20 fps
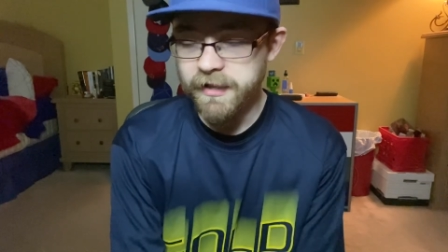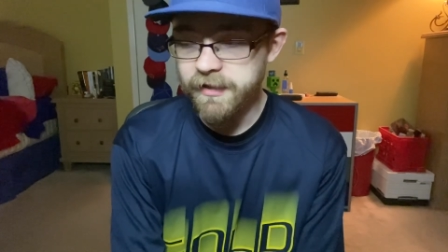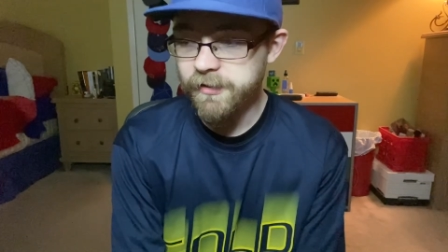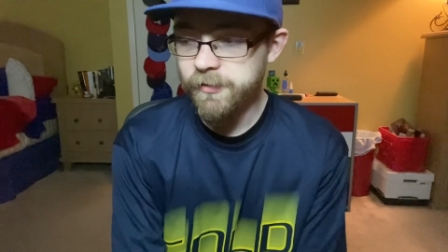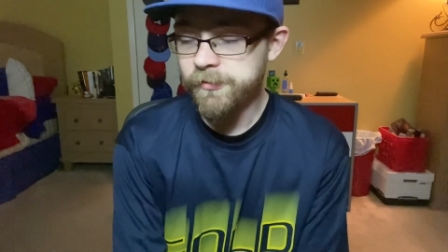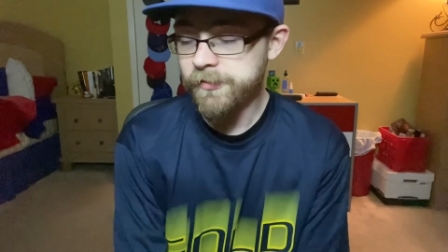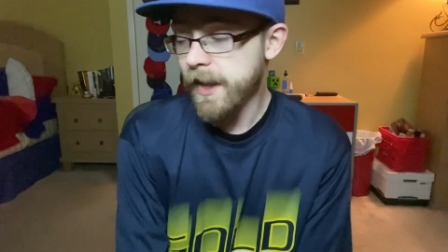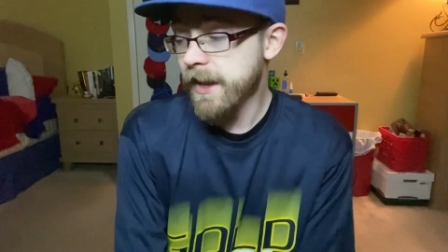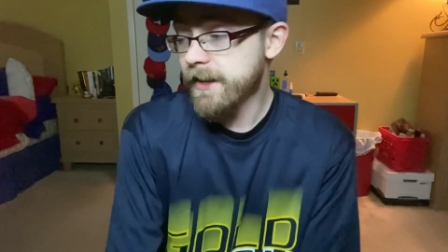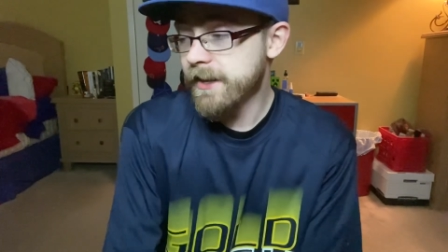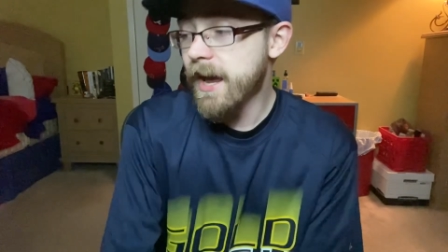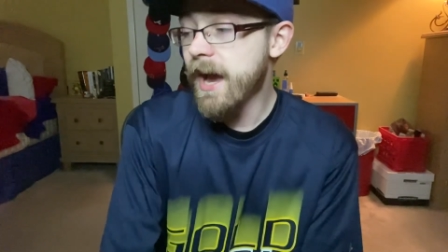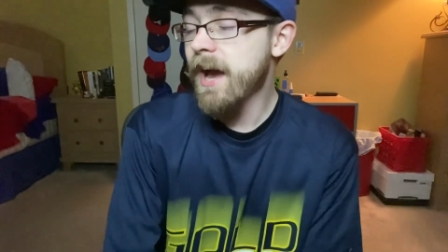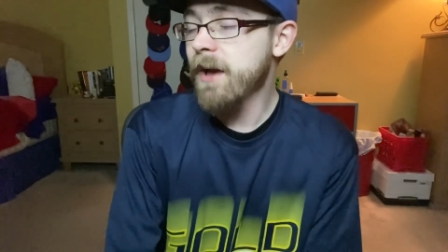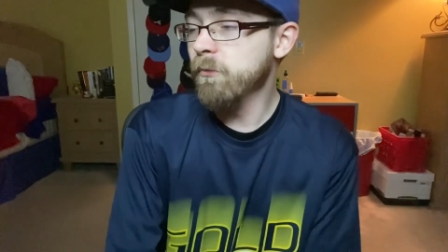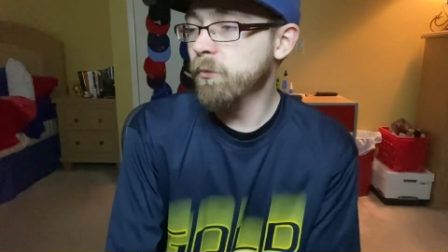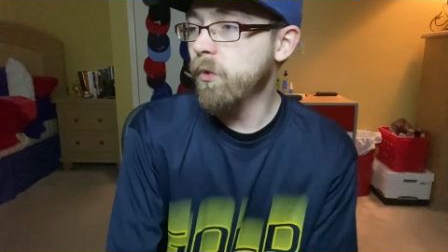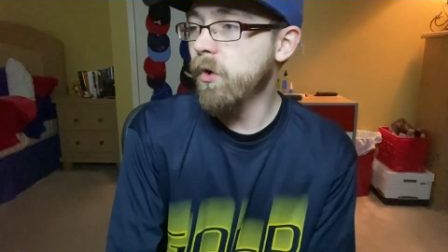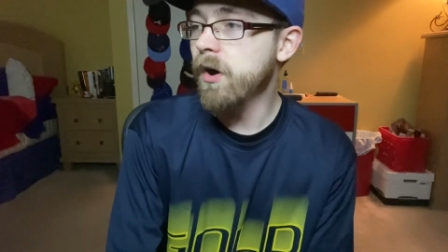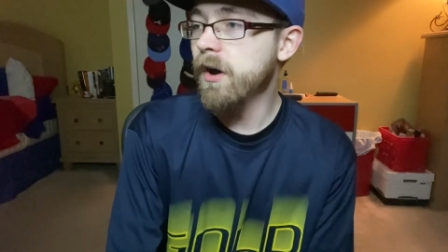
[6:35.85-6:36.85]
you say
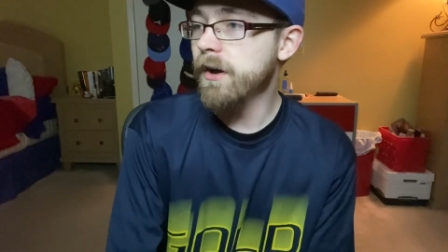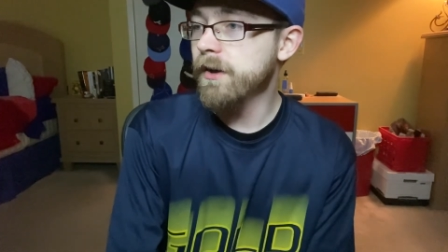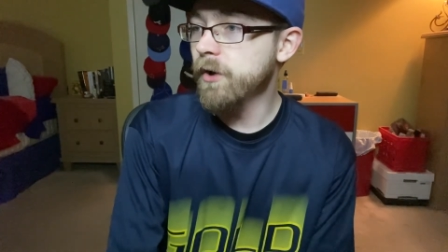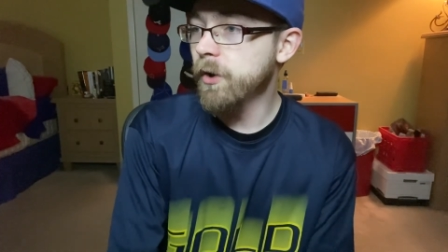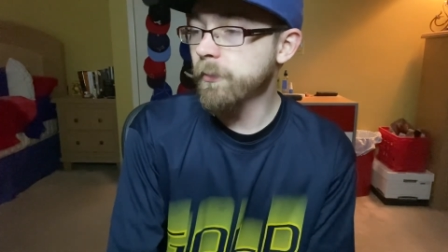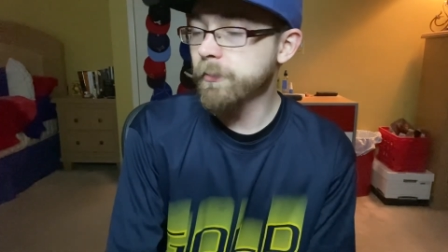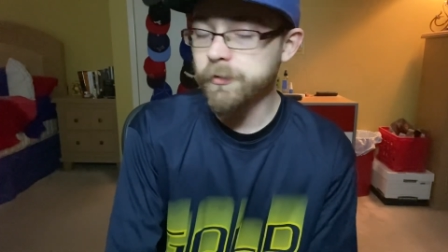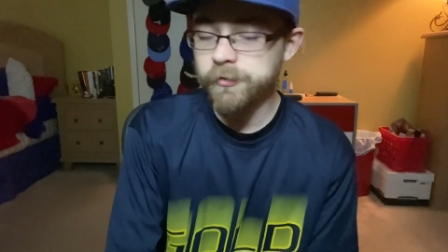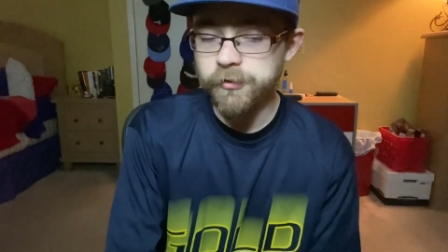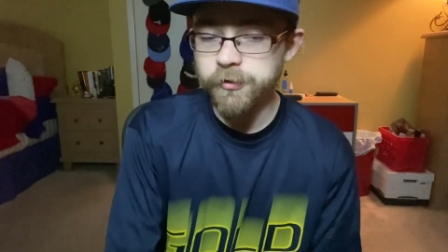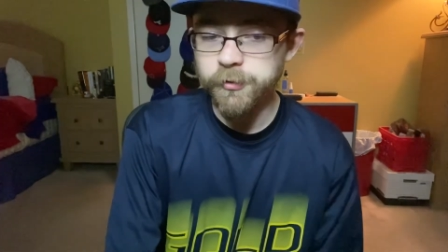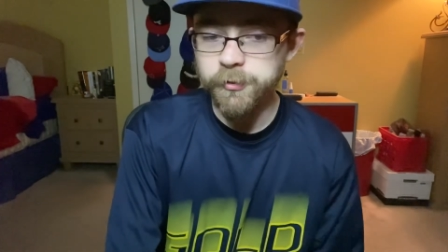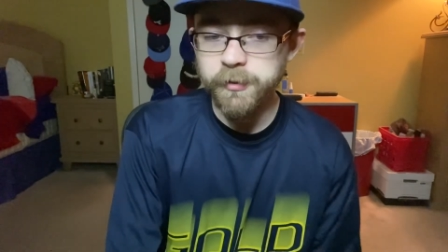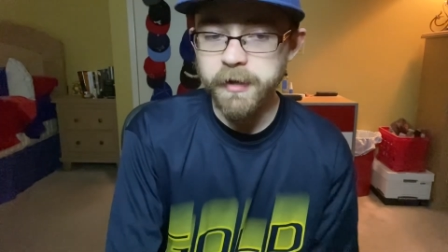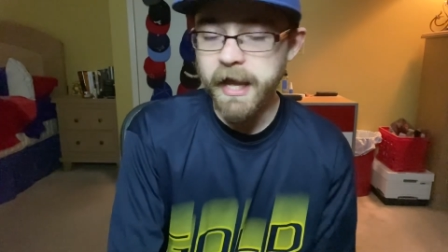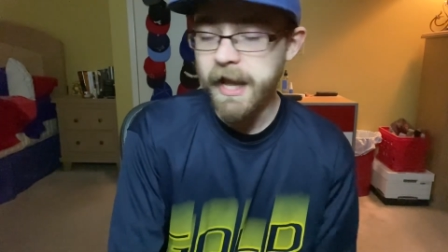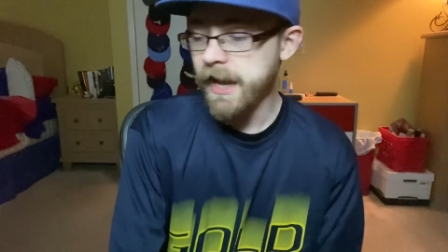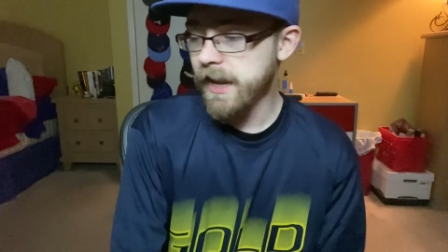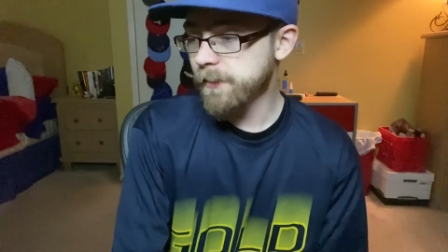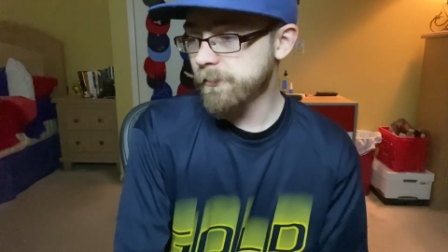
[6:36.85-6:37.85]
9-1 over two
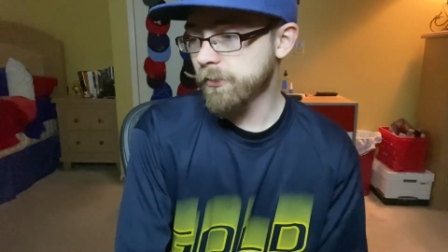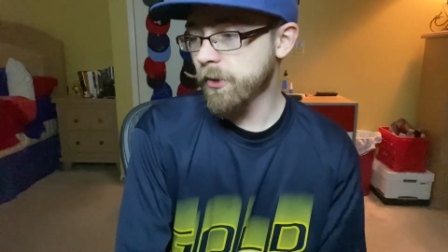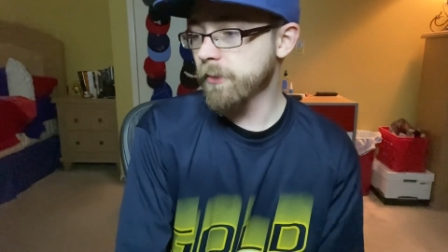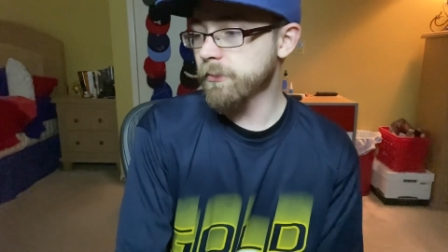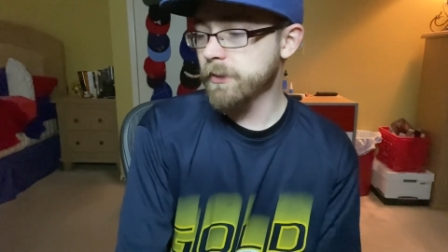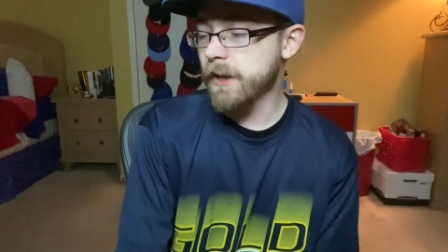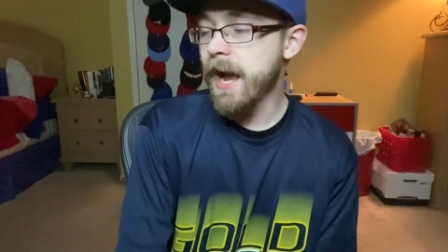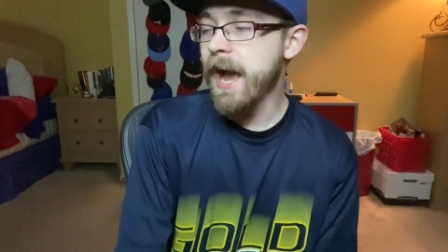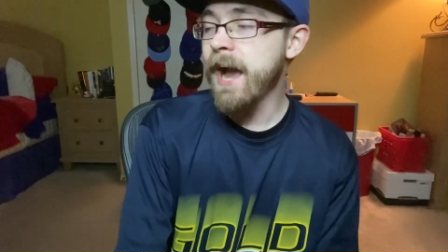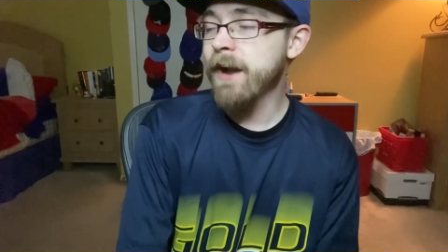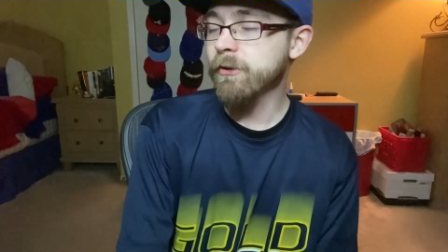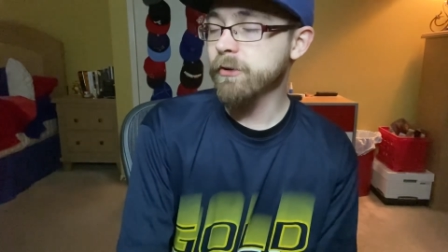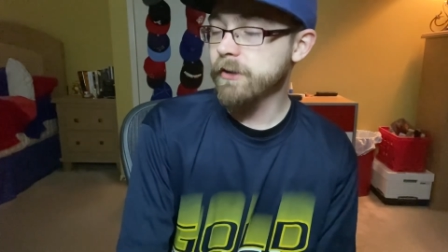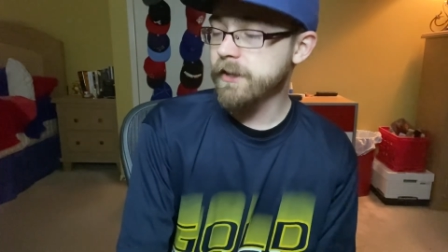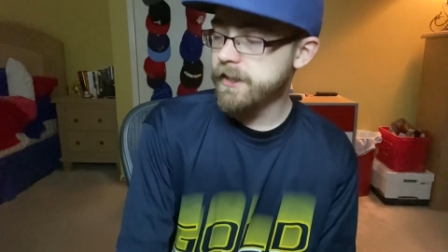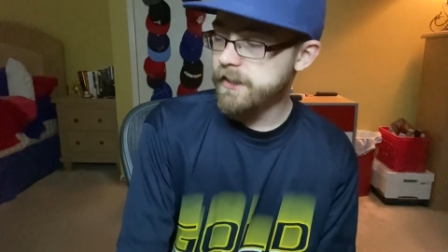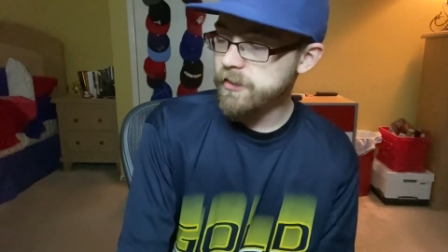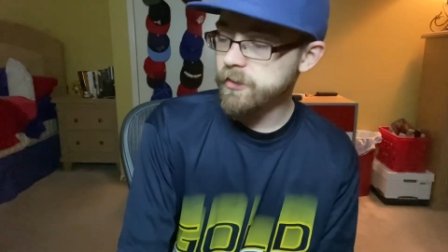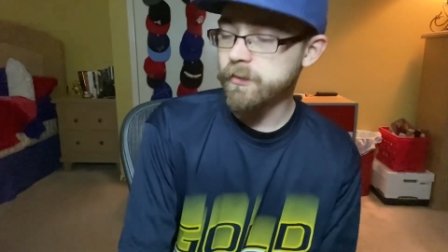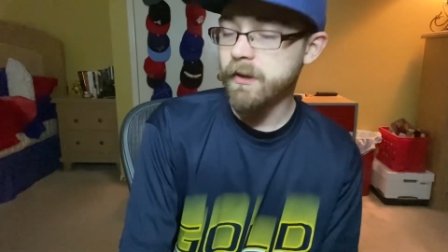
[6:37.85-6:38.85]
games over
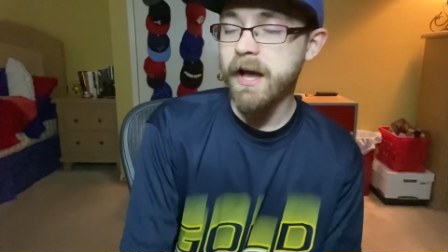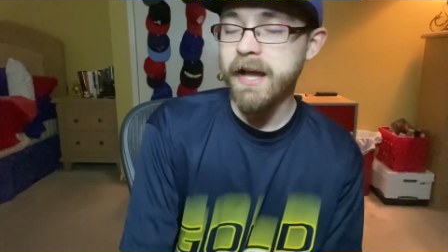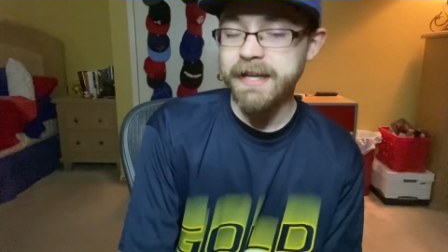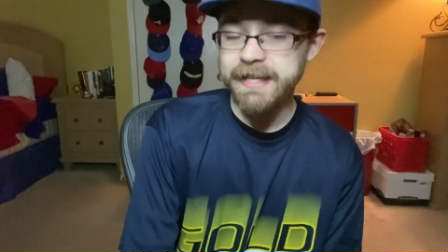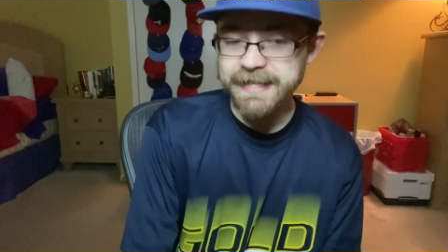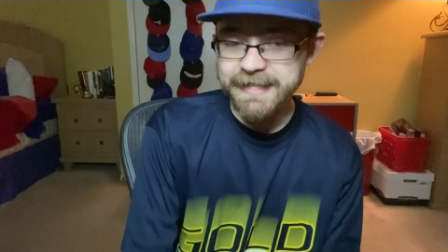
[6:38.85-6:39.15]
aggregate, you're like,